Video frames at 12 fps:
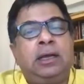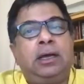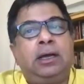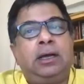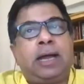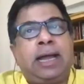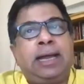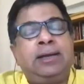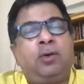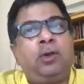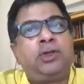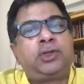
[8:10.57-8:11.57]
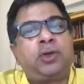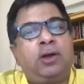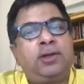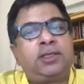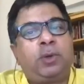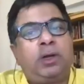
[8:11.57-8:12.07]
and also how
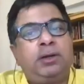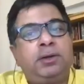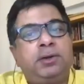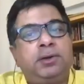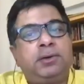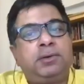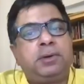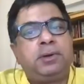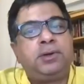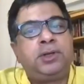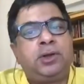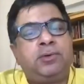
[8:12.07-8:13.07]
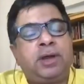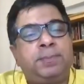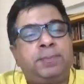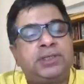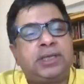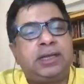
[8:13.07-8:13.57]
does one
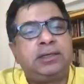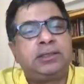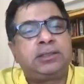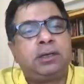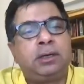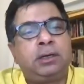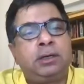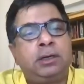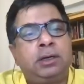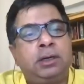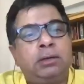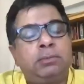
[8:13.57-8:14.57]
represent a